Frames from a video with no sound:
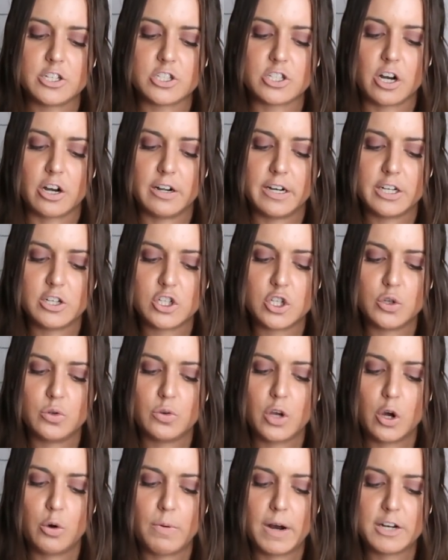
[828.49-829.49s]
starting
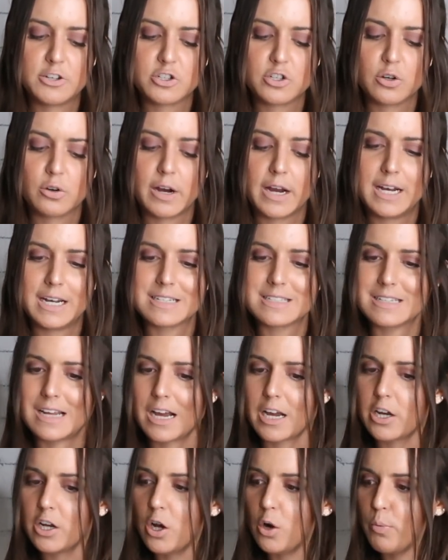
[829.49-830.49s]
to go retrograde. It's
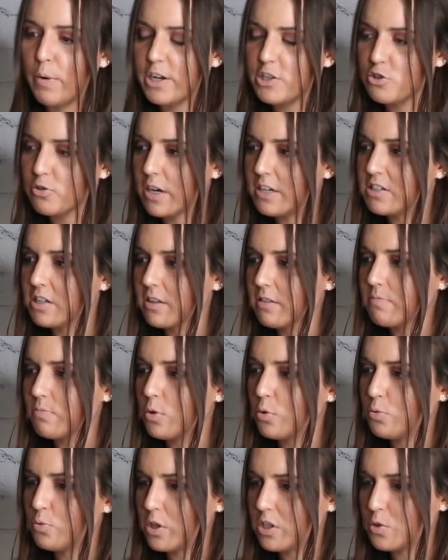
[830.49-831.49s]
not going to go retrograde till
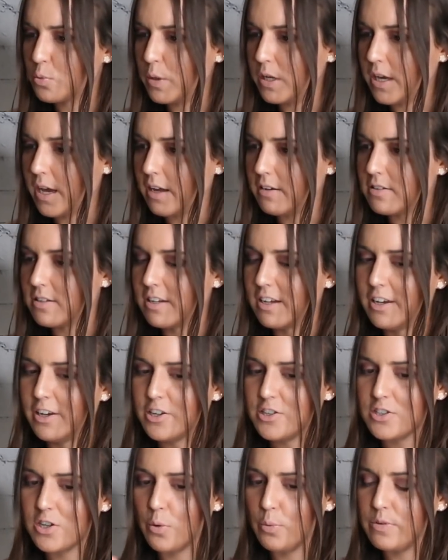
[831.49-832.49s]
this weekend,
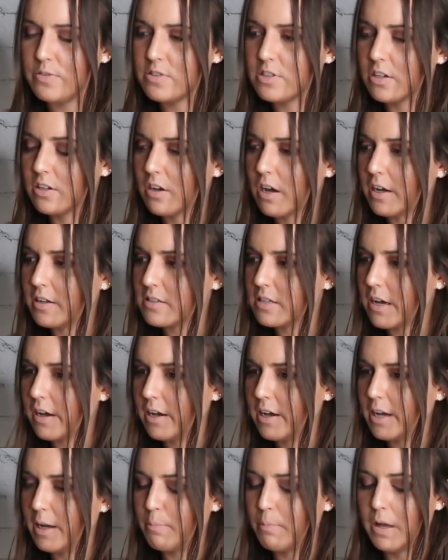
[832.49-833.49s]
so we still got
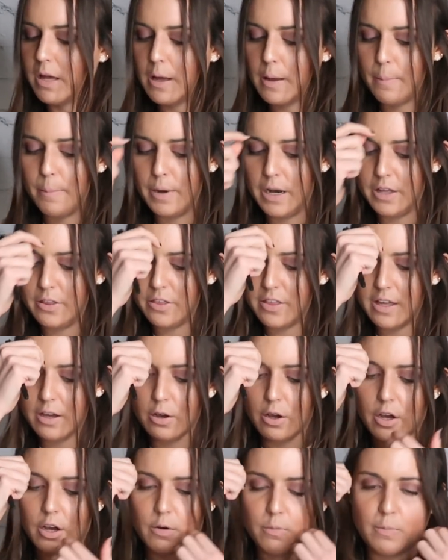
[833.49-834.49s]
time, but I
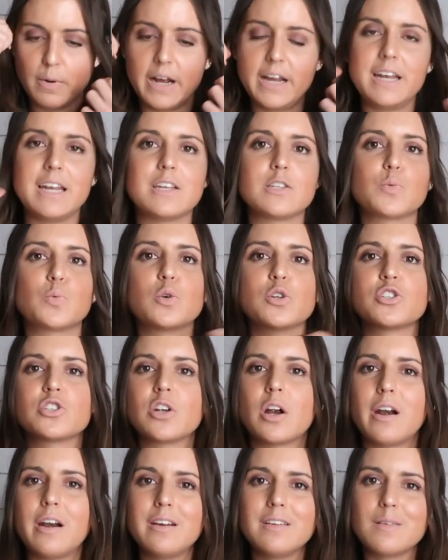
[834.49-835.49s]
think right as we're
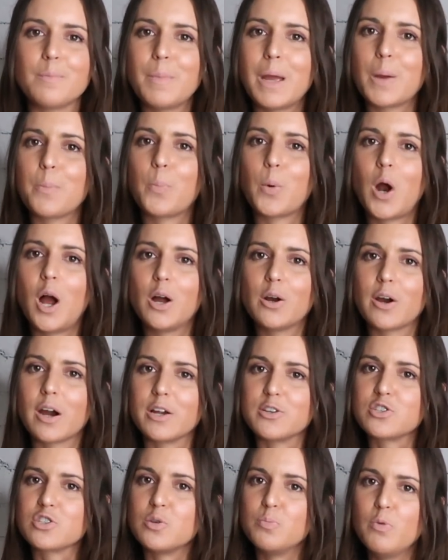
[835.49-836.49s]
starting to make
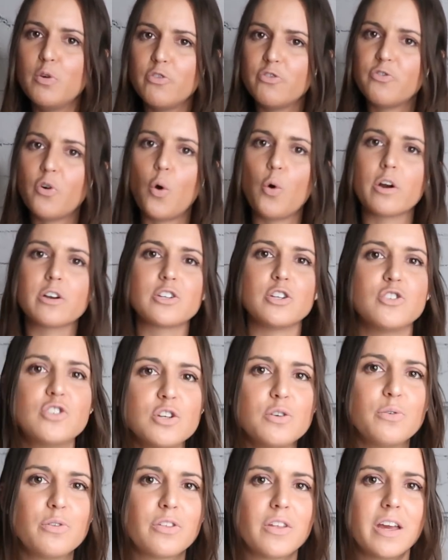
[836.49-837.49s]
progress, to move forward, to
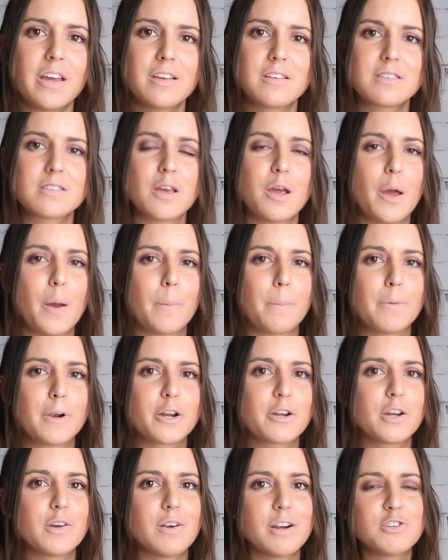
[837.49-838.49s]
do things,
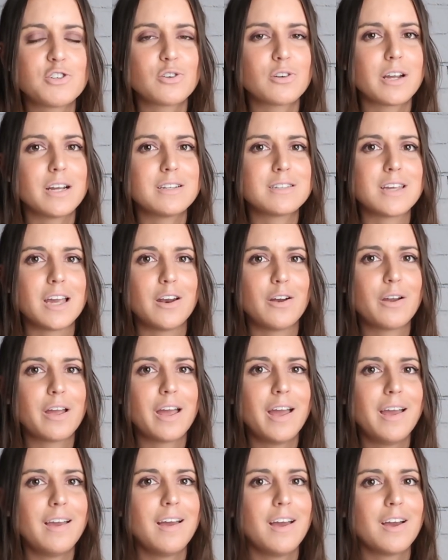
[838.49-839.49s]
Mercury retrograde saying,
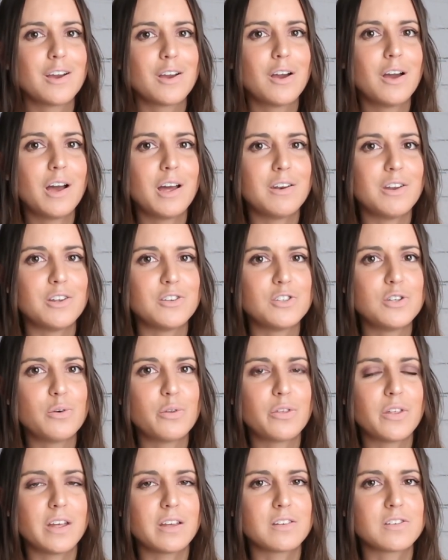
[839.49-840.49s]
okay, good, do
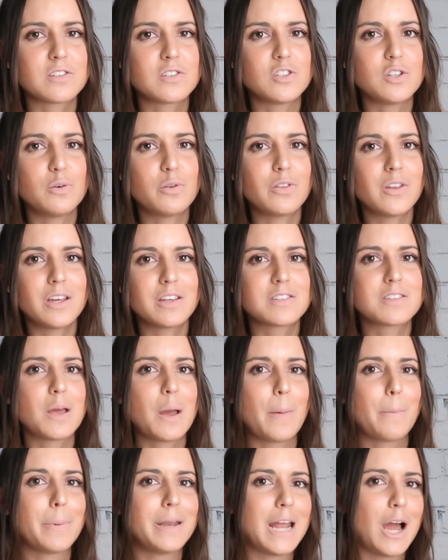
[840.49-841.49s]
things,
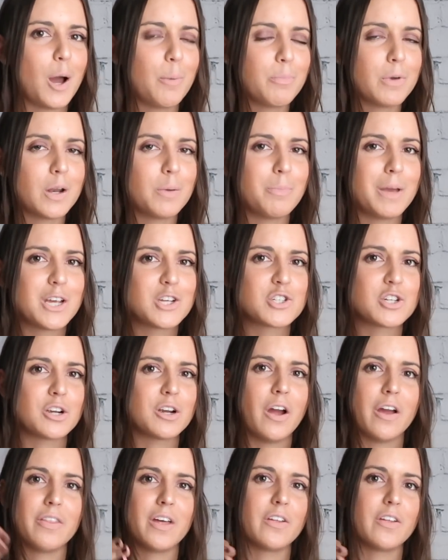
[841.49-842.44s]
but now I'm going to make sure